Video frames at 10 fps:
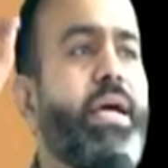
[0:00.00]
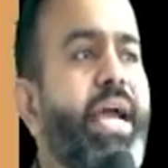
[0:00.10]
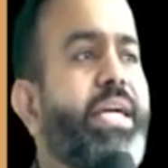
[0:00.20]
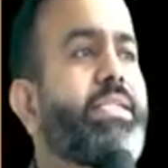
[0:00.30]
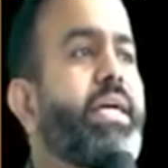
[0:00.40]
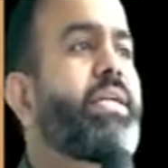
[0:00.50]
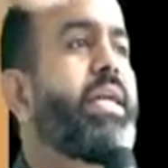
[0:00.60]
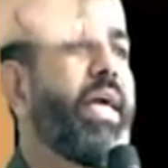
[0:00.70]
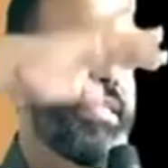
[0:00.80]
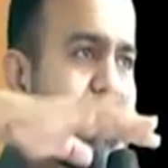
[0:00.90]

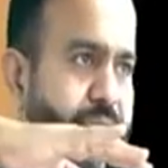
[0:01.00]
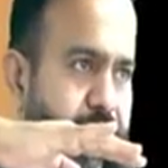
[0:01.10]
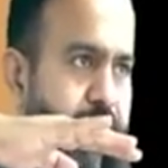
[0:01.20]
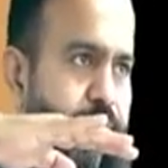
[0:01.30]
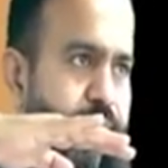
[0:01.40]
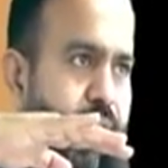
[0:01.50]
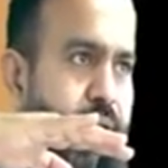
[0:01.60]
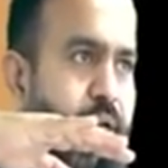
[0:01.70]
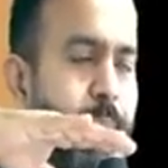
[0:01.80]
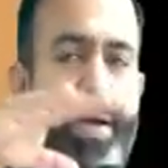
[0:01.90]
etc, etc.
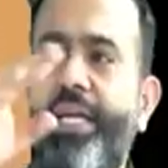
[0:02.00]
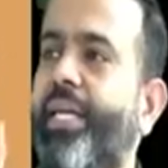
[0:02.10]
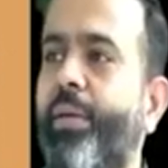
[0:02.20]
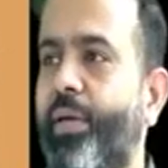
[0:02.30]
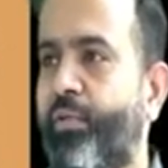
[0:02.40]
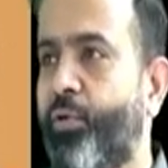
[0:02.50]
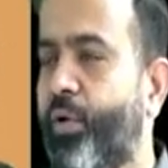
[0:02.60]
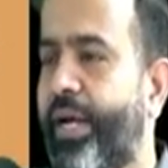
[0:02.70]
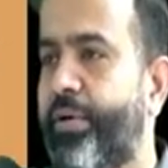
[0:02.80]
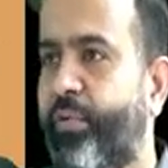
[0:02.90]
Many times if you
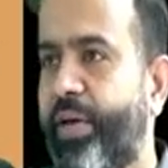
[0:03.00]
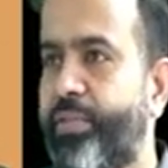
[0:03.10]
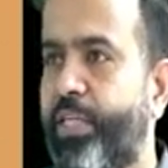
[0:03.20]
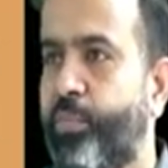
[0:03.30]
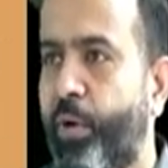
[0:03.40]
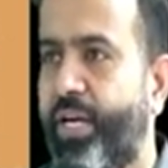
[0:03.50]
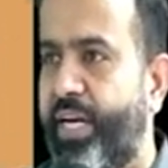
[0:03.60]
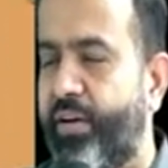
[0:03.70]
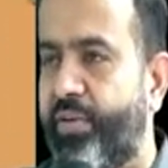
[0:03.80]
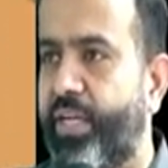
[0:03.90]
write 5-6 point
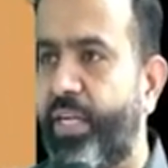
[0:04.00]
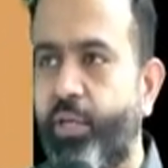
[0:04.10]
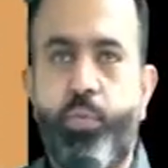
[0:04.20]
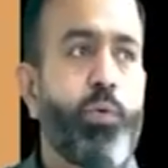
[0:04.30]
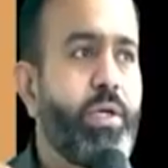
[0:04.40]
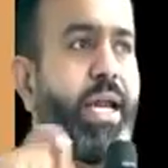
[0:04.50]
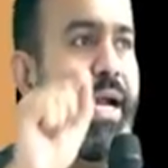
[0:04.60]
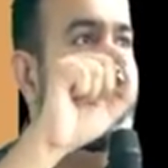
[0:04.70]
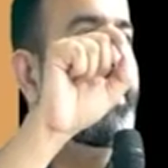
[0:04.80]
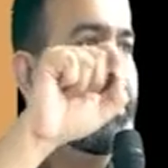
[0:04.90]
and after that you put na
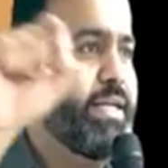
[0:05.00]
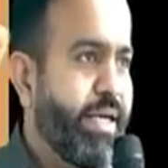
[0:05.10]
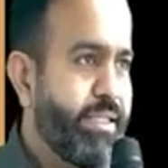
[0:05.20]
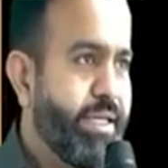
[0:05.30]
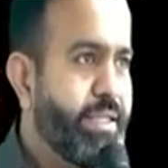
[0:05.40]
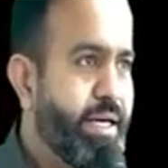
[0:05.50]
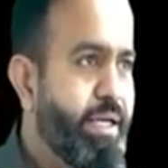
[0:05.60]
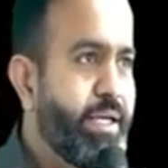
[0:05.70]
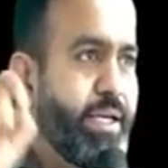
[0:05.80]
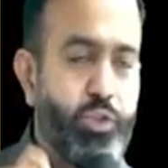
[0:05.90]
etc, etc.
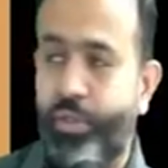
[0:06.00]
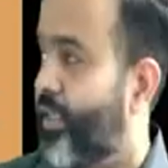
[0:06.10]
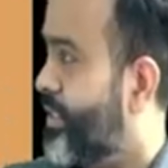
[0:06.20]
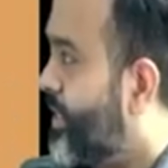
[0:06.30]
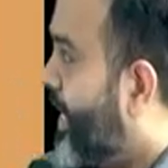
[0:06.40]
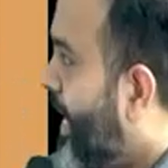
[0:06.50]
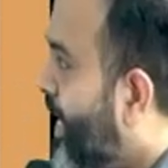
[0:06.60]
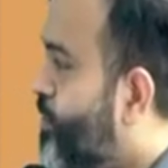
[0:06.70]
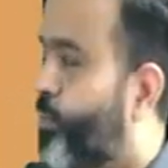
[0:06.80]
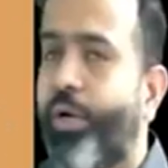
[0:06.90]
So this
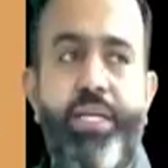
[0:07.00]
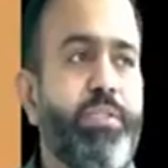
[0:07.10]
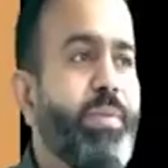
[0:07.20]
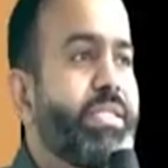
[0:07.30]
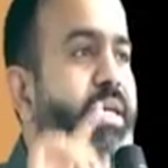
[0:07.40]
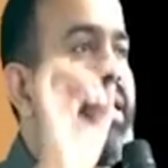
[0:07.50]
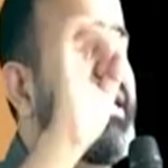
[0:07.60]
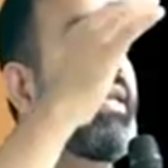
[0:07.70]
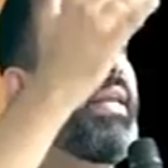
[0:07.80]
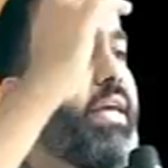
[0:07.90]
last point is basically
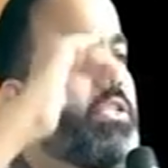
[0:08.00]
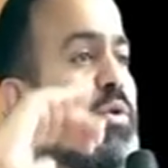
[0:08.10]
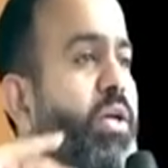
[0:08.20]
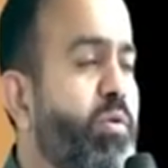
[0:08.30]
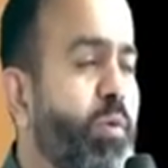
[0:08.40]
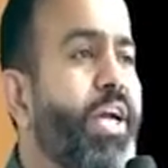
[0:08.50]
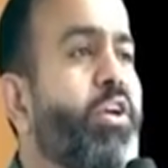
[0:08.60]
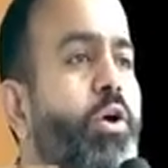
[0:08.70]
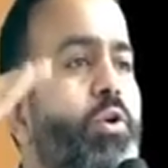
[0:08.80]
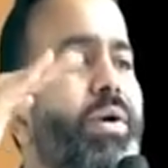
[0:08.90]
a residual point,
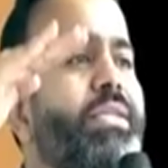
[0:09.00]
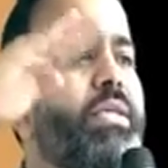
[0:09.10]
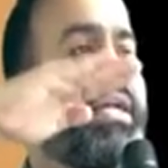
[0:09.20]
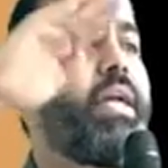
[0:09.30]
or you can say that